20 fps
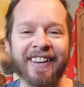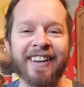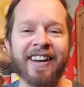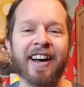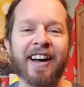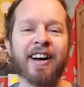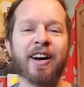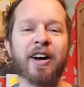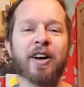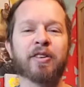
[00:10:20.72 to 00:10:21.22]

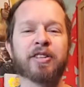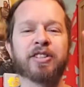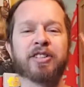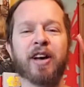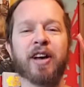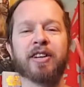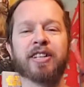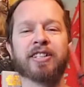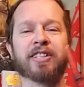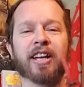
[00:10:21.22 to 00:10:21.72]
Uh,
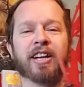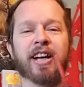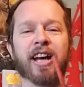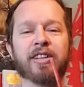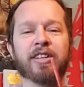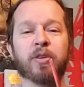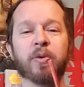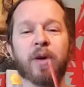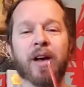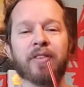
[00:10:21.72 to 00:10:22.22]
Stouty said, I
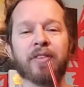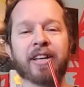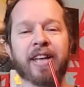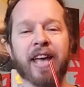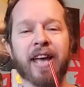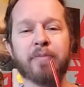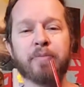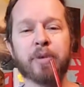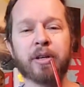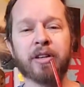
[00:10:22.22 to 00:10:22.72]
do have a
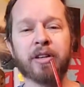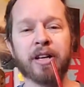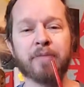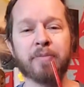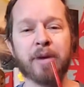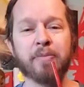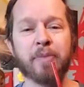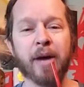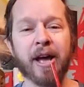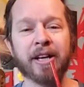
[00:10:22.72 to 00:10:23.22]
camper in my
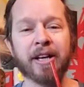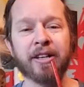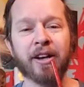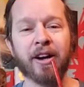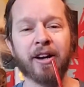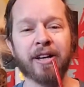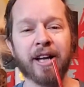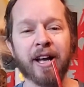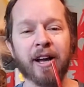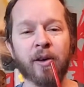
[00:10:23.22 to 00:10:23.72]

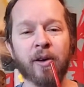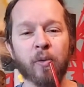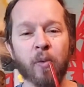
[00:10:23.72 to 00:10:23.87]
backyard now.